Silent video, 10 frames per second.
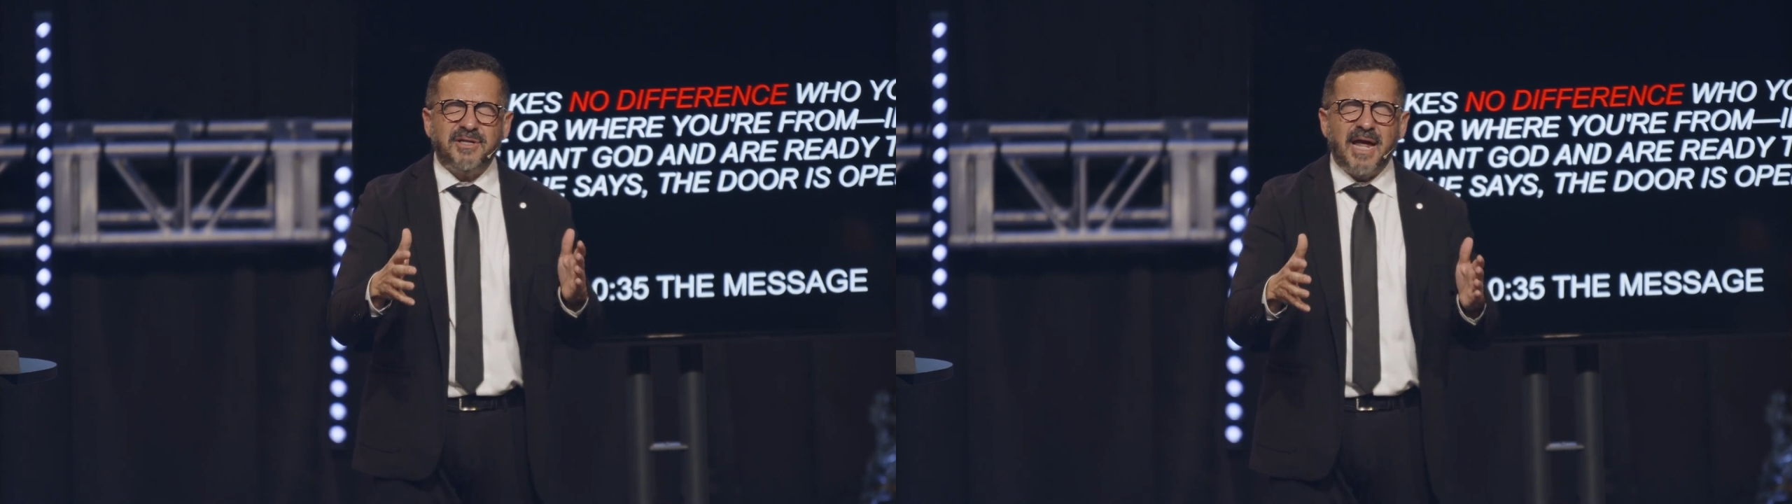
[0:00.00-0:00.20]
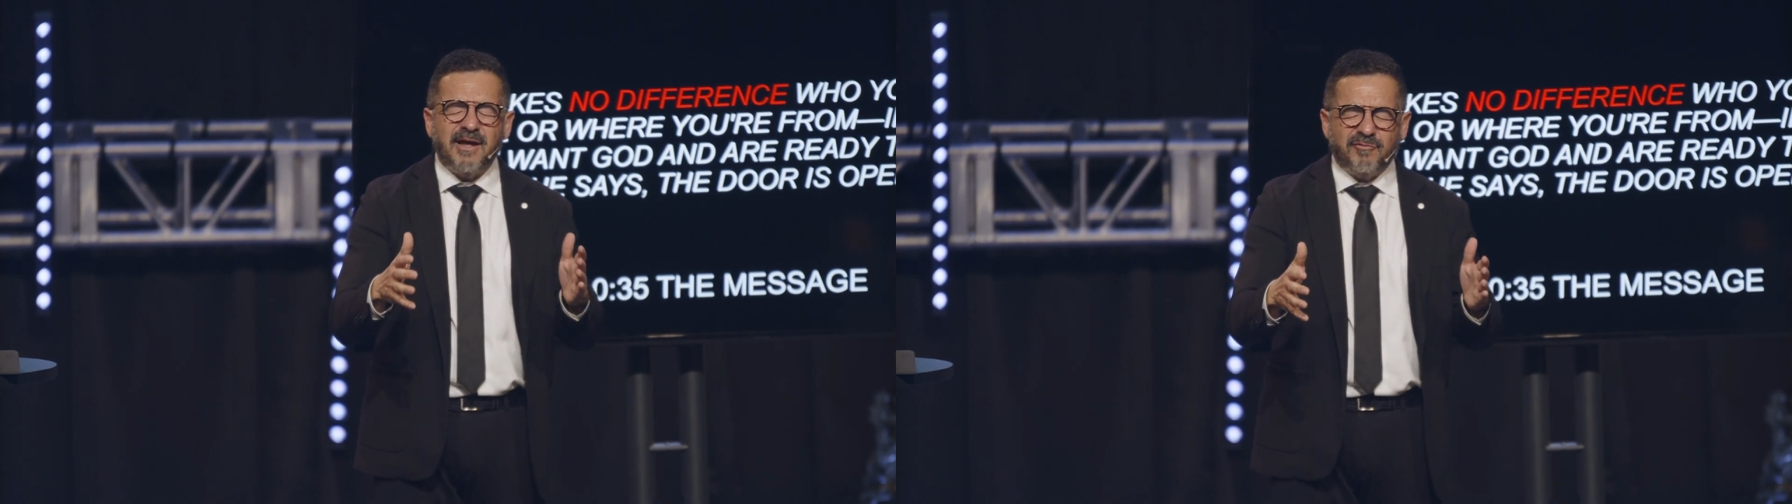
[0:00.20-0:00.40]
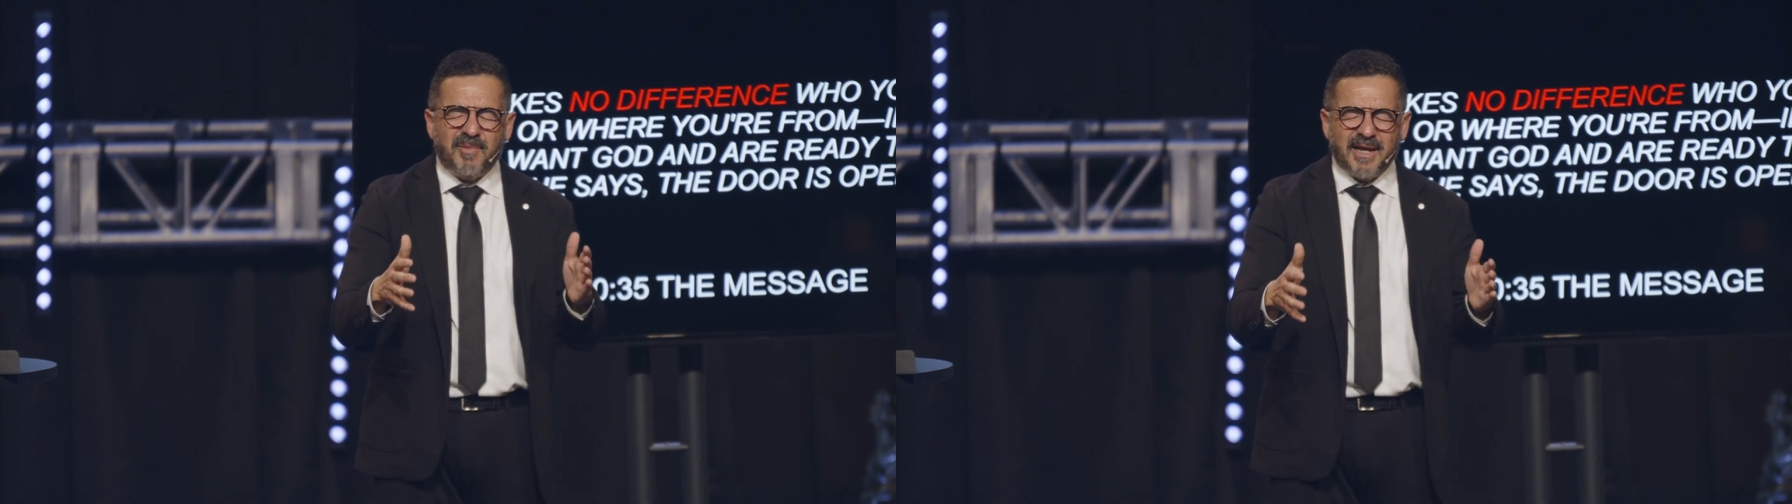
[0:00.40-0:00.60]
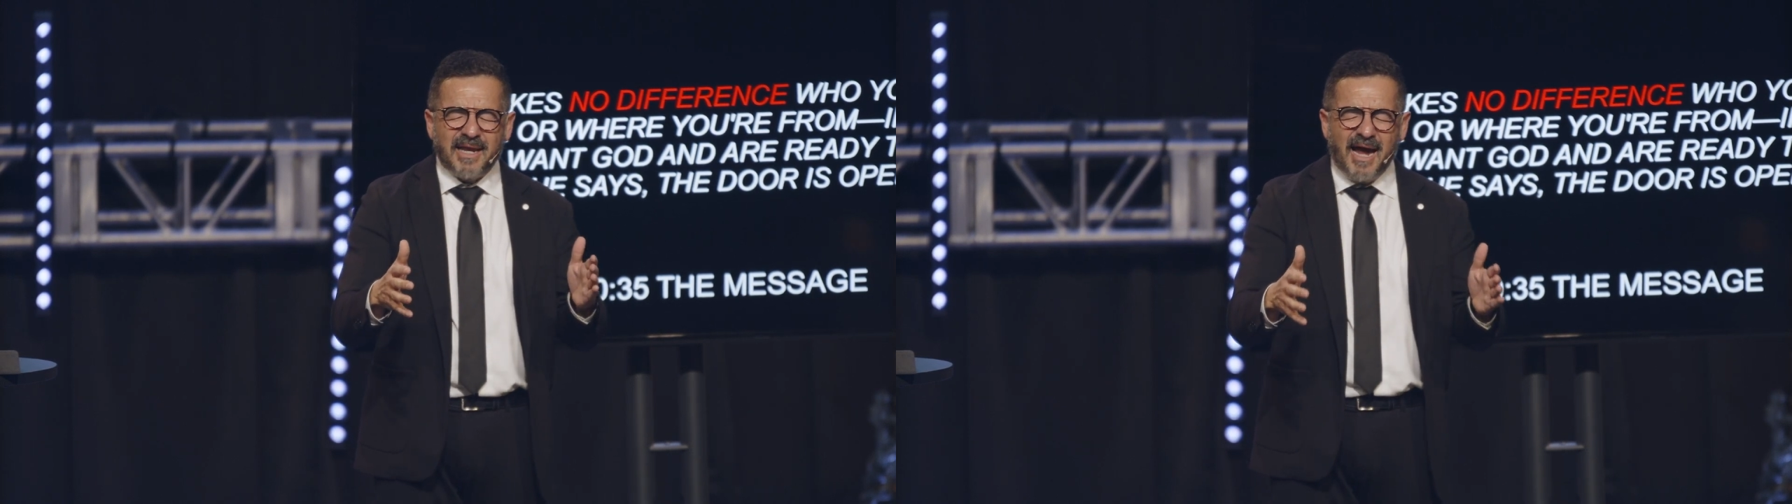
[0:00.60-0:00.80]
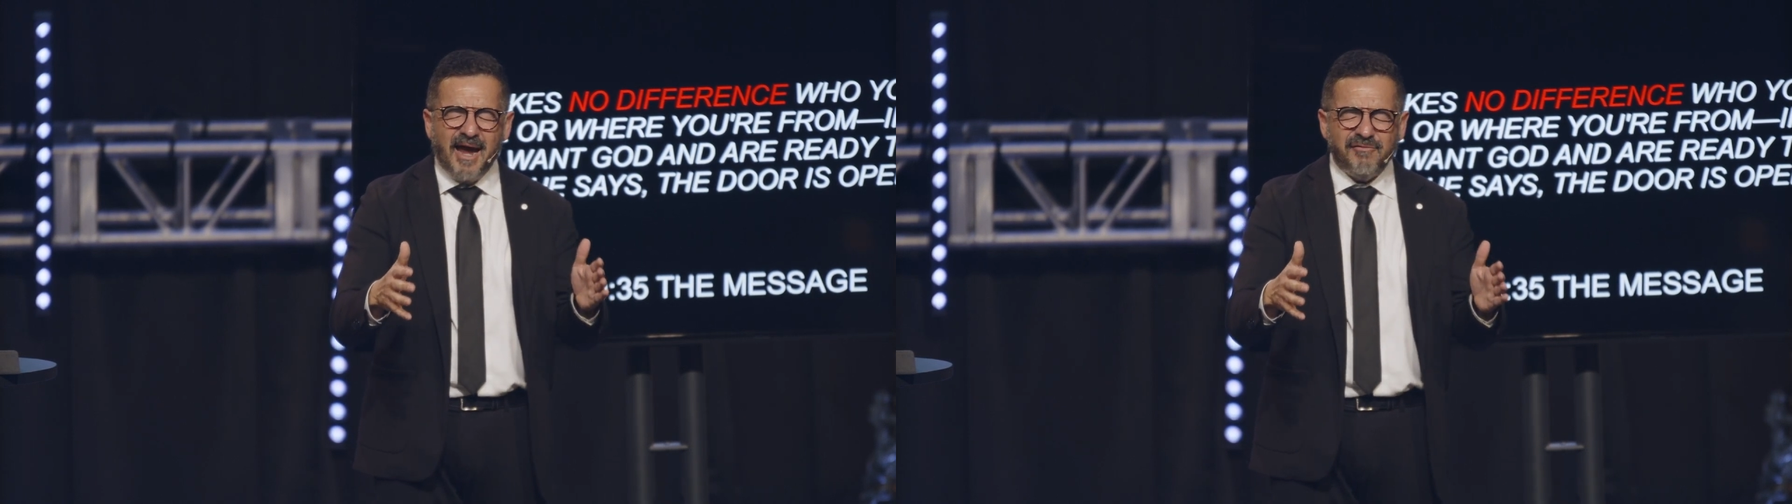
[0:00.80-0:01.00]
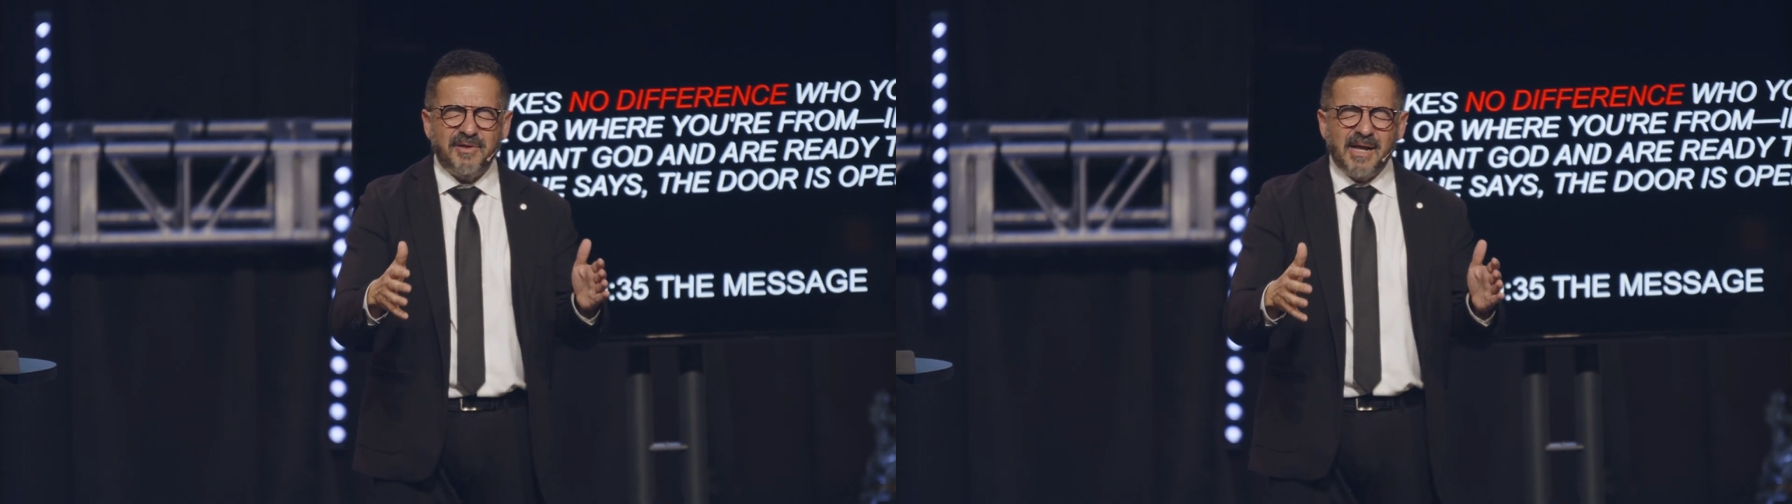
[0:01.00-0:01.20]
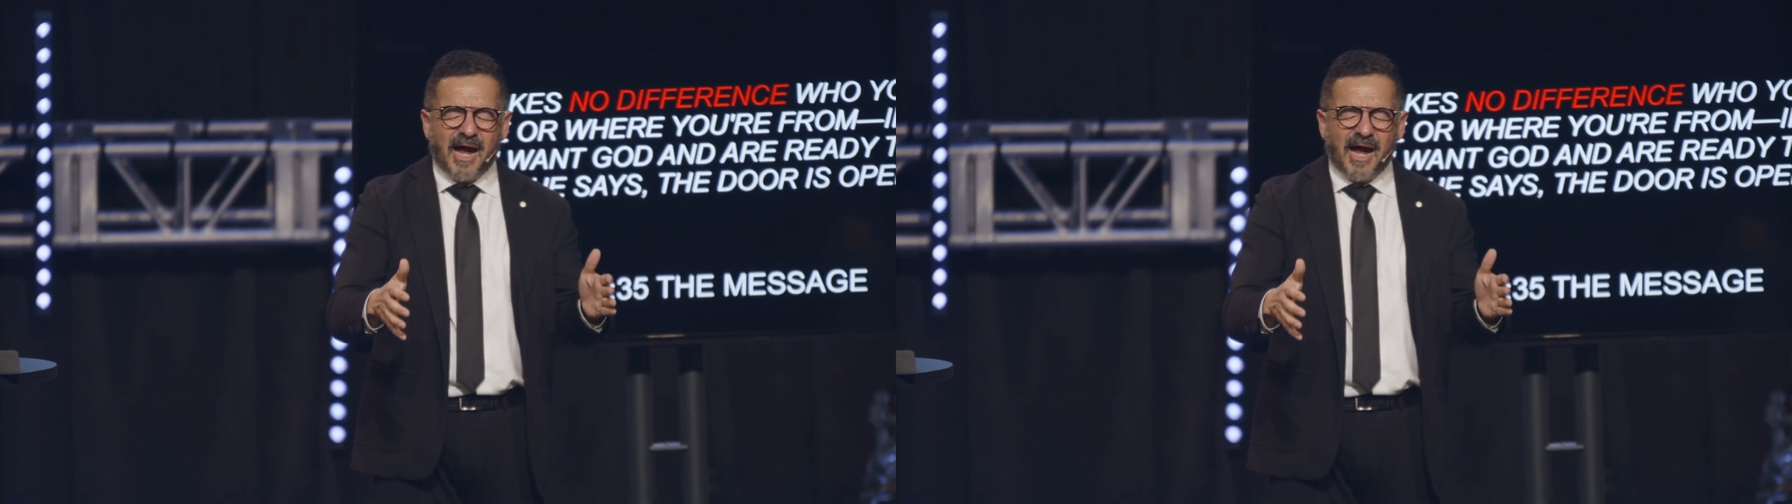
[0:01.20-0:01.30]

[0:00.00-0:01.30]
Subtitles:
day of my life.